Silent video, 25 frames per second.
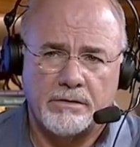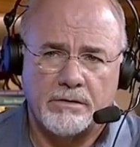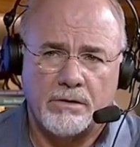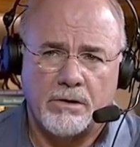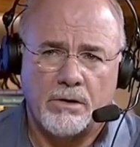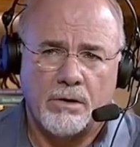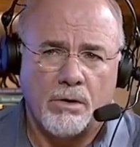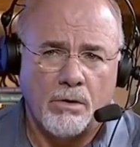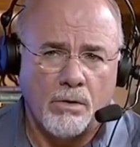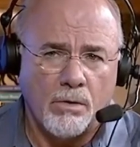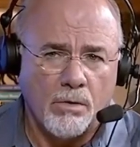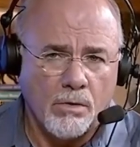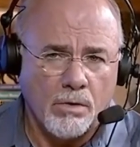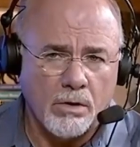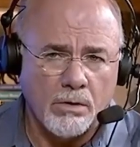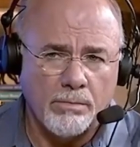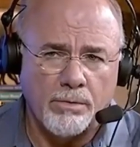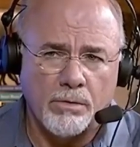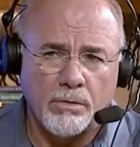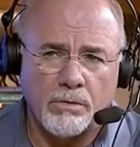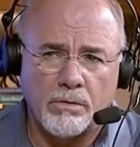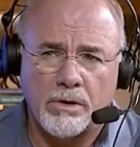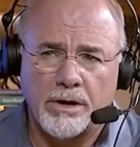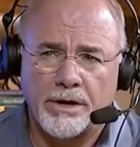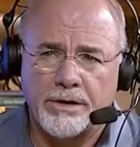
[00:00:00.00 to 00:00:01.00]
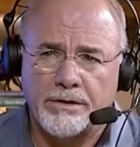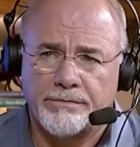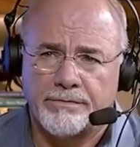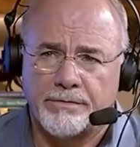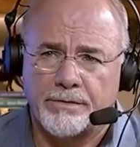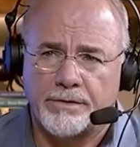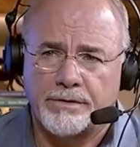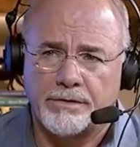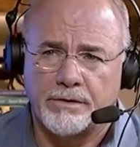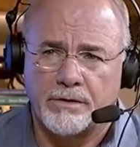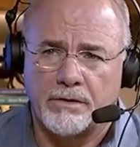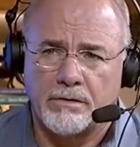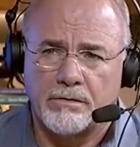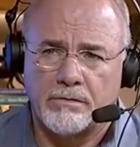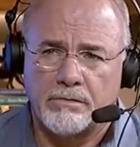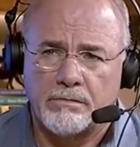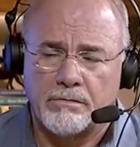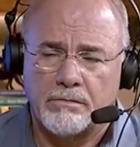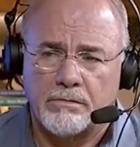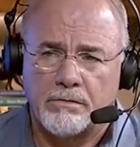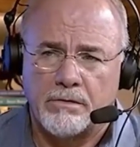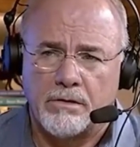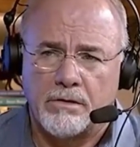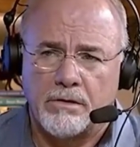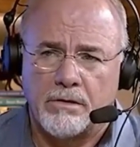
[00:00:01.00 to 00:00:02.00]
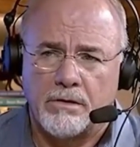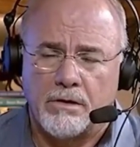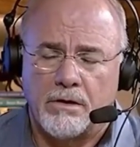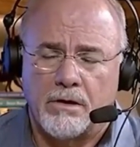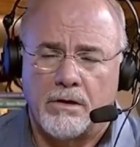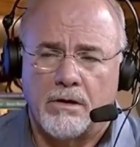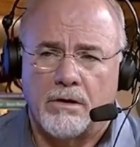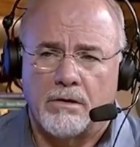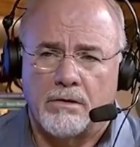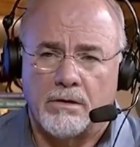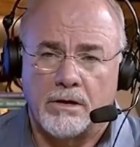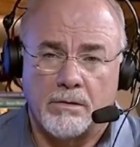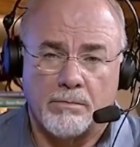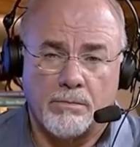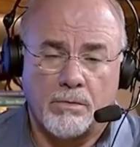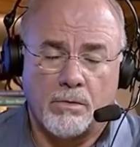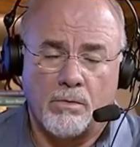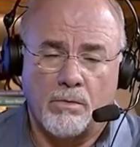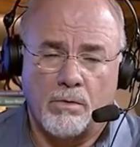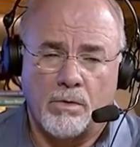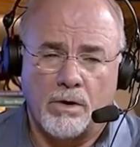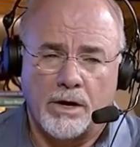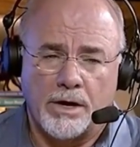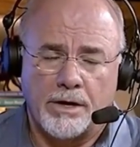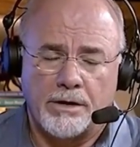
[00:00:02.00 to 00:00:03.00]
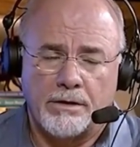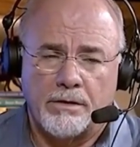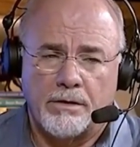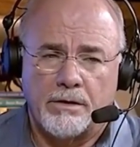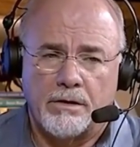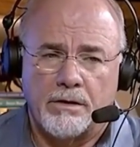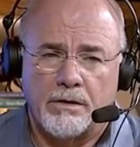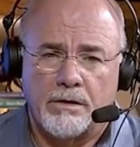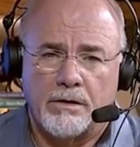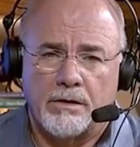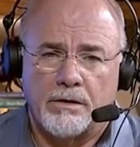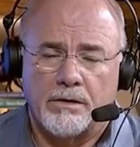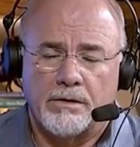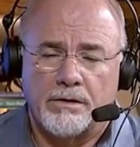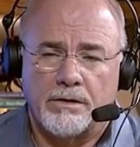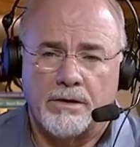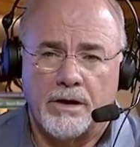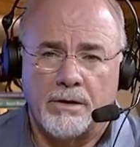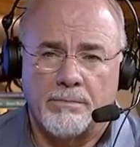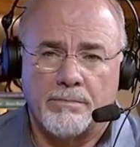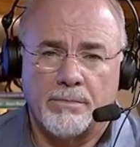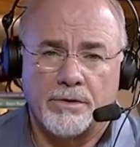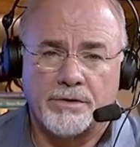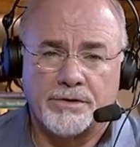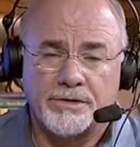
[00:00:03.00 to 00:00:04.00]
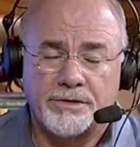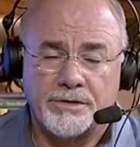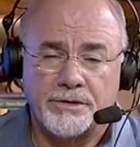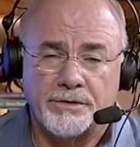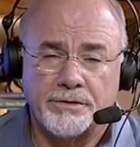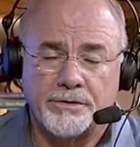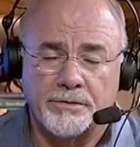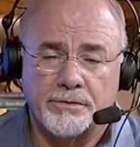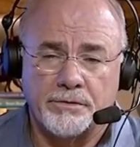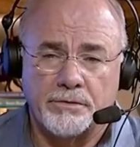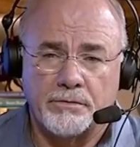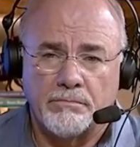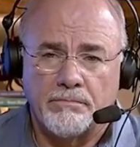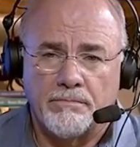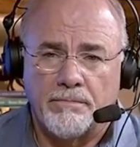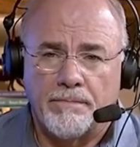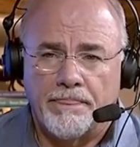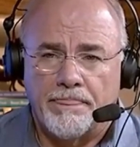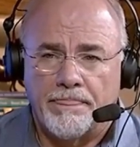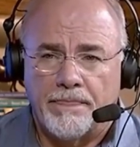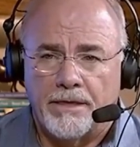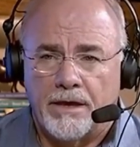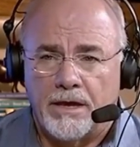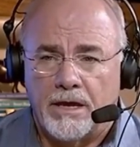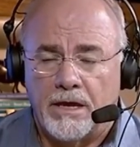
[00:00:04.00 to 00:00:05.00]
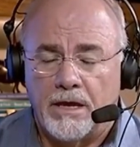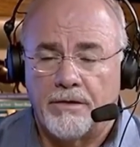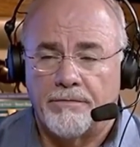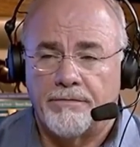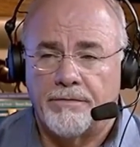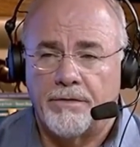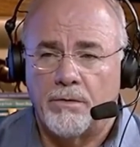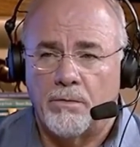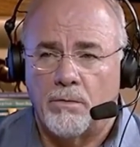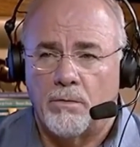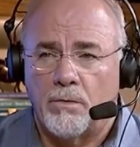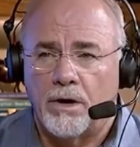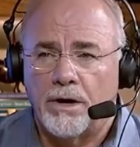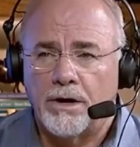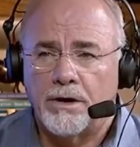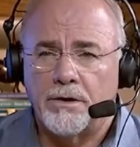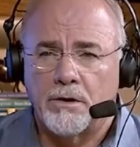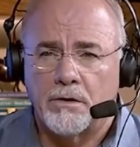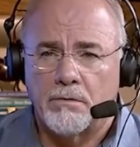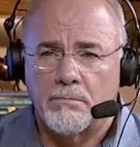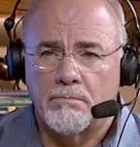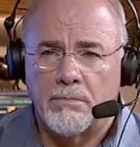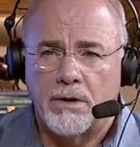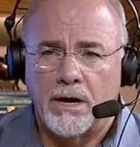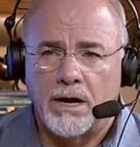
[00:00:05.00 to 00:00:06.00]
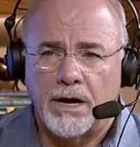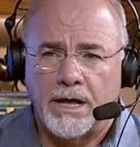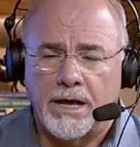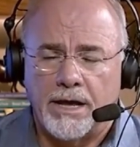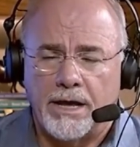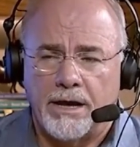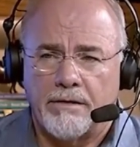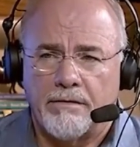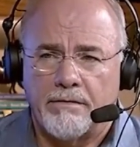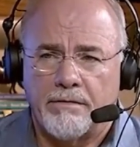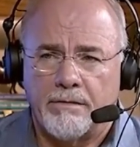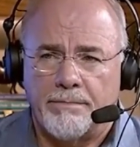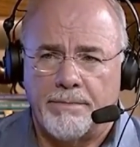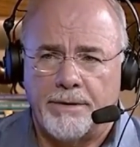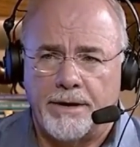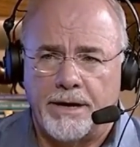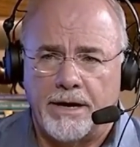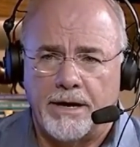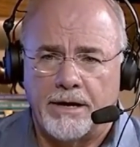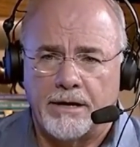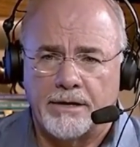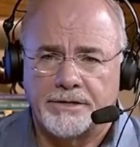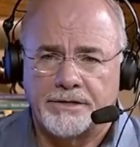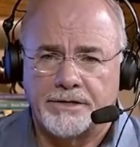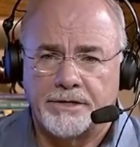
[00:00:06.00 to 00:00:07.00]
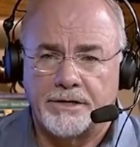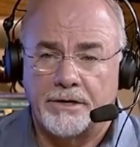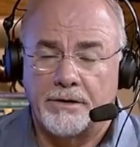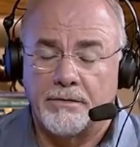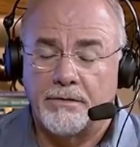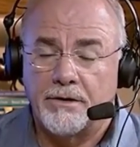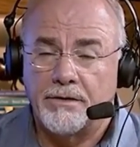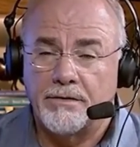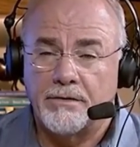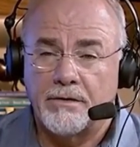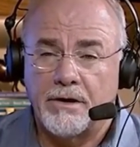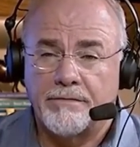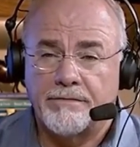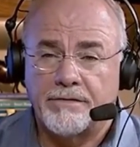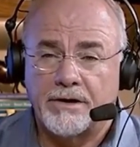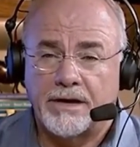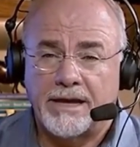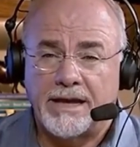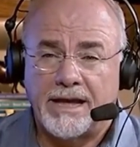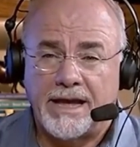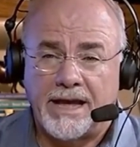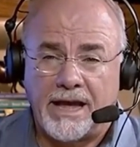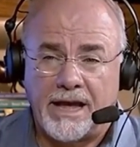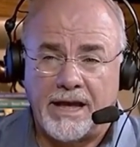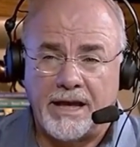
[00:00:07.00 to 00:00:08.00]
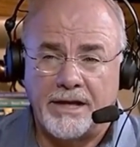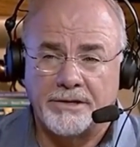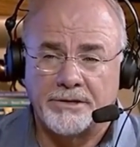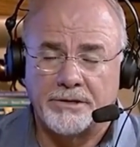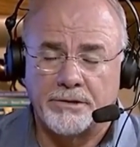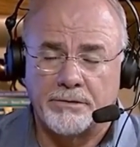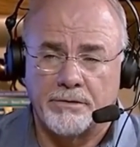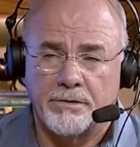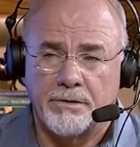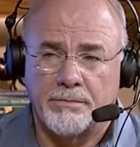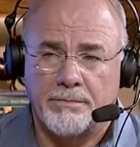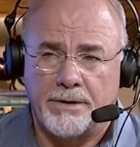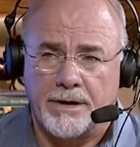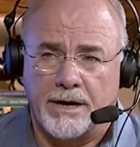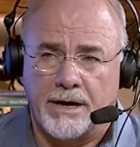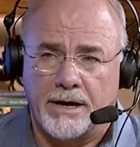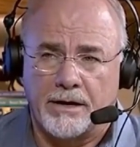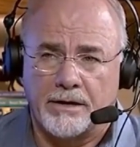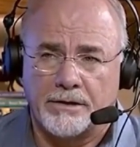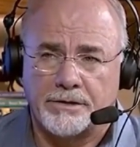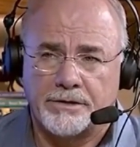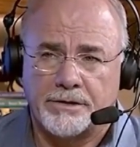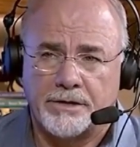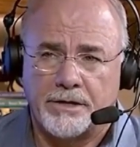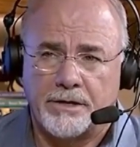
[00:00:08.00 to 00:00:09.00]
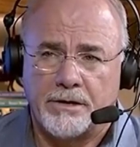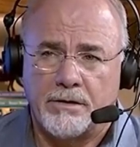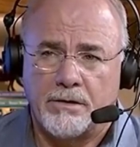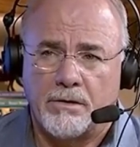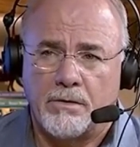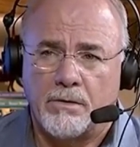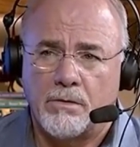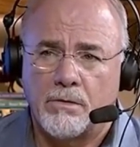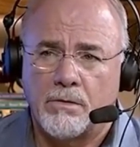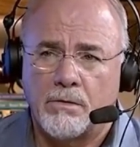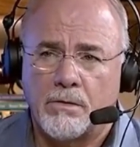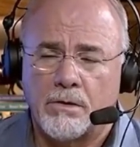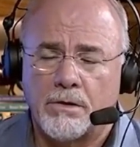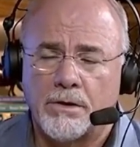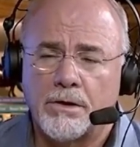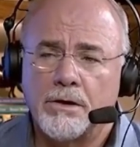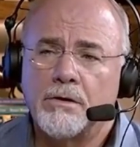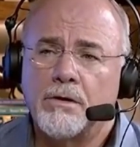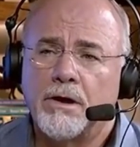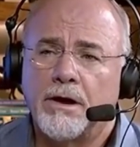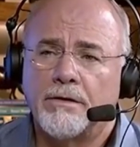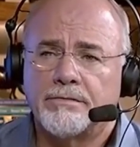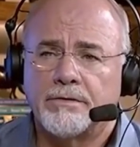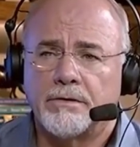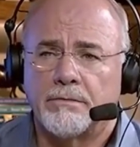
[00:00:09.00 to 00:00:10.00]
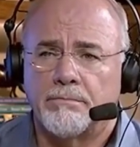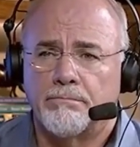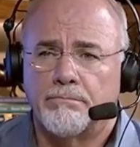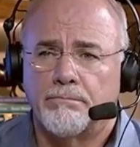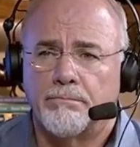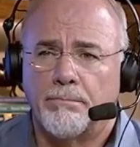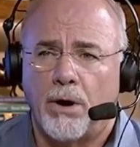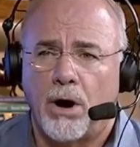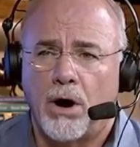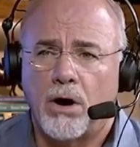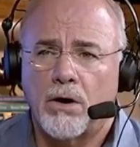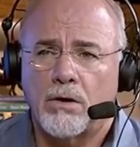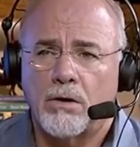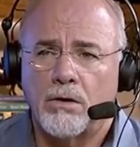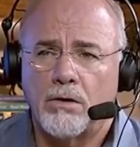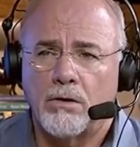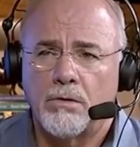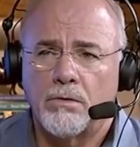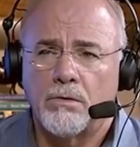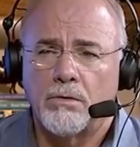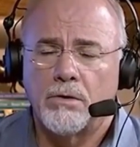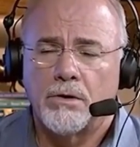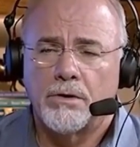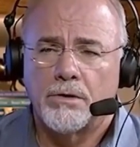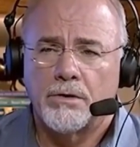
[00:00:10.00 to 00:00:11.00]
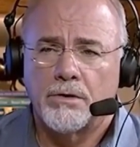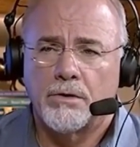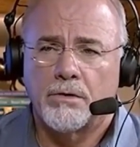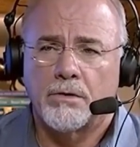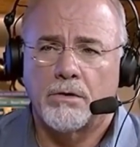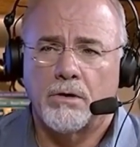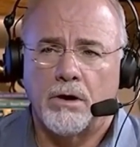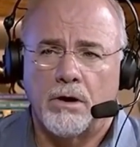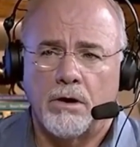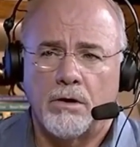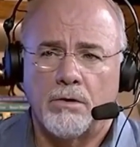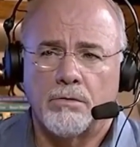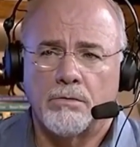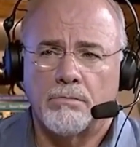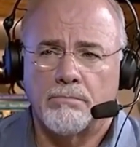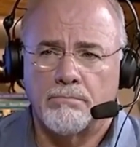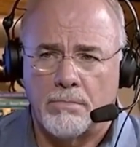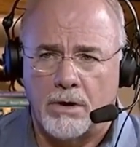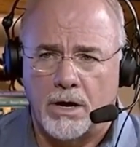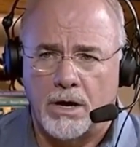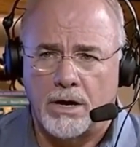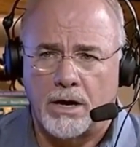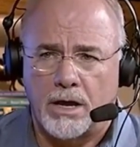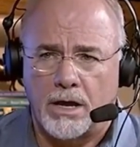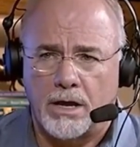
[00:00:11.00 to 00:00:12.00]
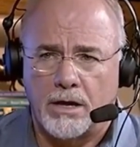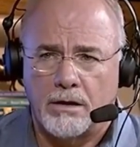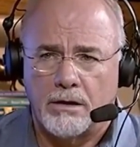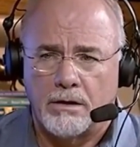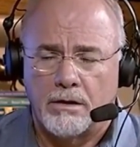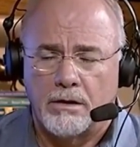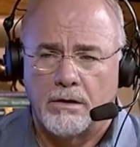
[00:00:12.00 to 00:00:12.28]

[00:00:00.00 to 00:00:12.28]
Horrible rate of return. Number one. Number two, if you want your money out of the policy, you either have to cancel the policy or you have to borrow your own money.